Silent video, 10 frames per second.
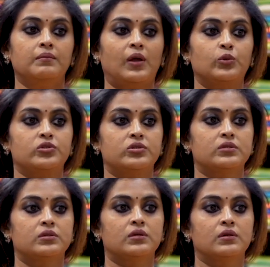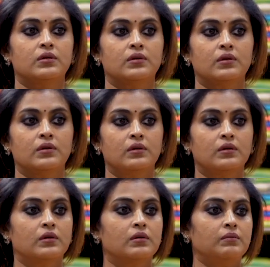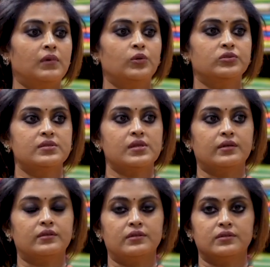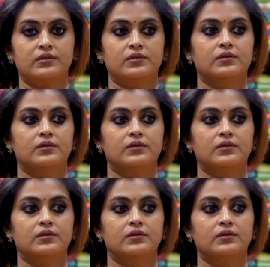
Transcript: blouse. Blouse is like this.